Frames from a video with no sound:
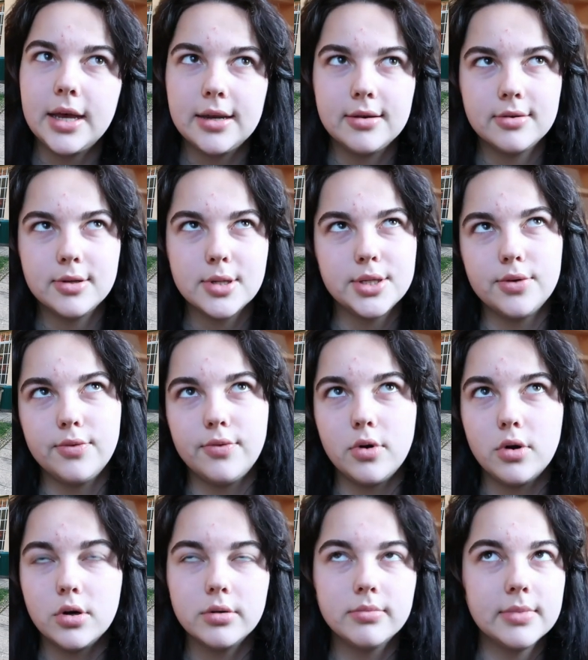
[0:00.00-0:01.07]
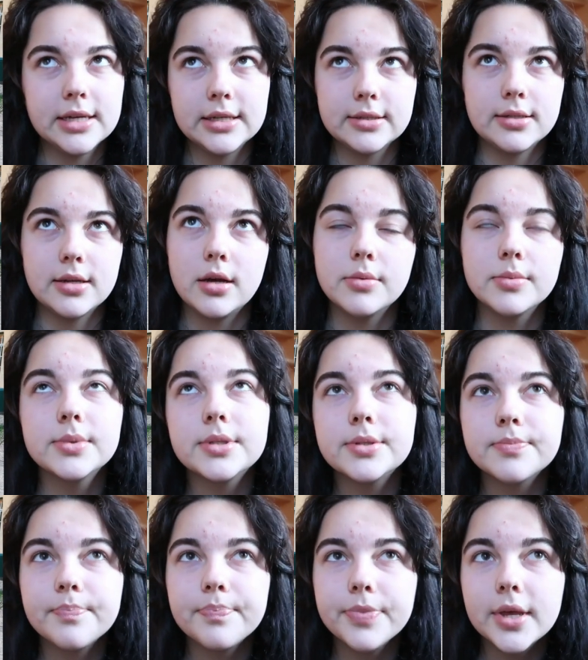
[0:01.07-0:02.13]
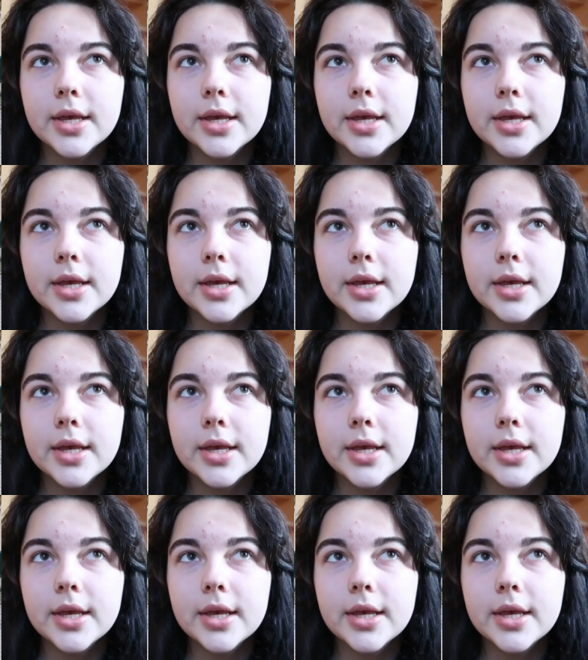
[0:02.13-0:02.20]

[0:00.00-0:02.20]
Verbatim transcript: and also for exams.